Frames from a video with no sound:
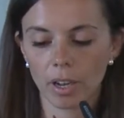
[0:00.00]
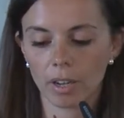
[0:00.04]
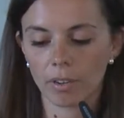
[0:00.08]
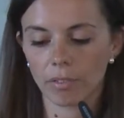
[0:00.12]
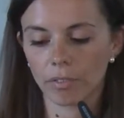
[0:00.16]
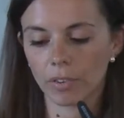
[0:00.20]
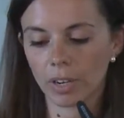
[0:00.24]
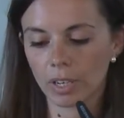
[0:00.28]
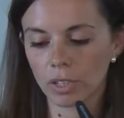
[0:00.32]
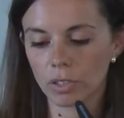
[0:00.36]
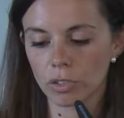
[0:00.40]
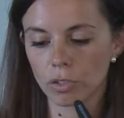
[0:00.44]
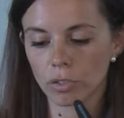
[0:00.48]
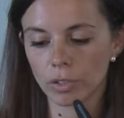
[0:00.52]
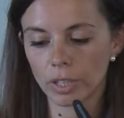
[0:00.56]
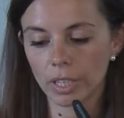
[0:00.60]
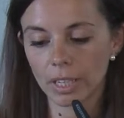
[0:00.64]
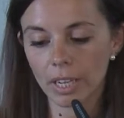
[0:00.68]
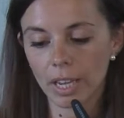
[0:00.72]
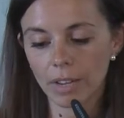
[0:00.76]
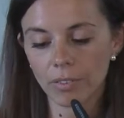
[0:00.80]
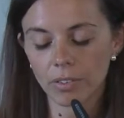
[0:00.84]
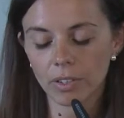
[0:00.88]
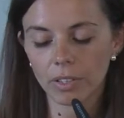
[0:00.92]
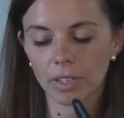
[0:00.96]
factor
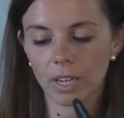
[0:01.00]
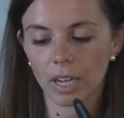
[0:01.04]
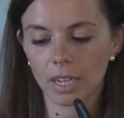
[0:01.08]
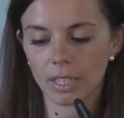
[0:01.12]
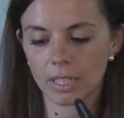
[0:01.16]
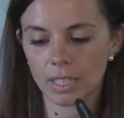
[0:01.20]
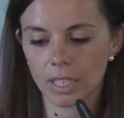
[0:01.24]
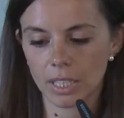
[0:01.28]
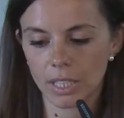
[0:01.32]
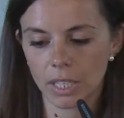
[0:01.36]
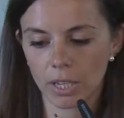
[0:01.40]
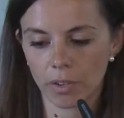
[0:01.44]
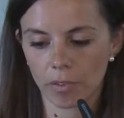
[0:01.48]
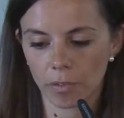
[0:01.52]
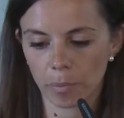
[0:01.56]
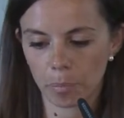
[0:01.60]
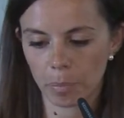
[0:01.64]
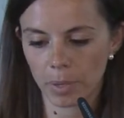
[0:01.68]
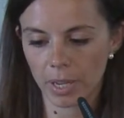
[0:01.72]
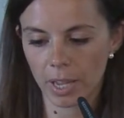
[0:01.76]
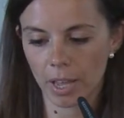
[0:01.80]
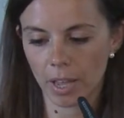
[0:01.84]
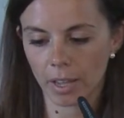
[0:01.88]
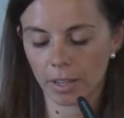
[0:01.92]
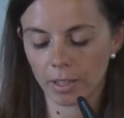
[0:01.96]
11, and
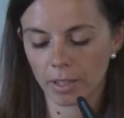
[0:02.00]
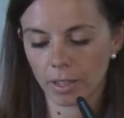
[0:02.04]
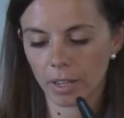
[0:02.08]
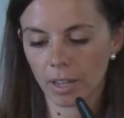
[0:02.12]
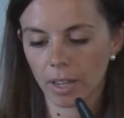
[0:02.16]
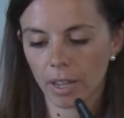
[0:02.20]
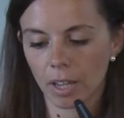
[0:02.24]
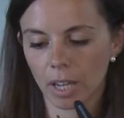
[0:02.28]
TFPI,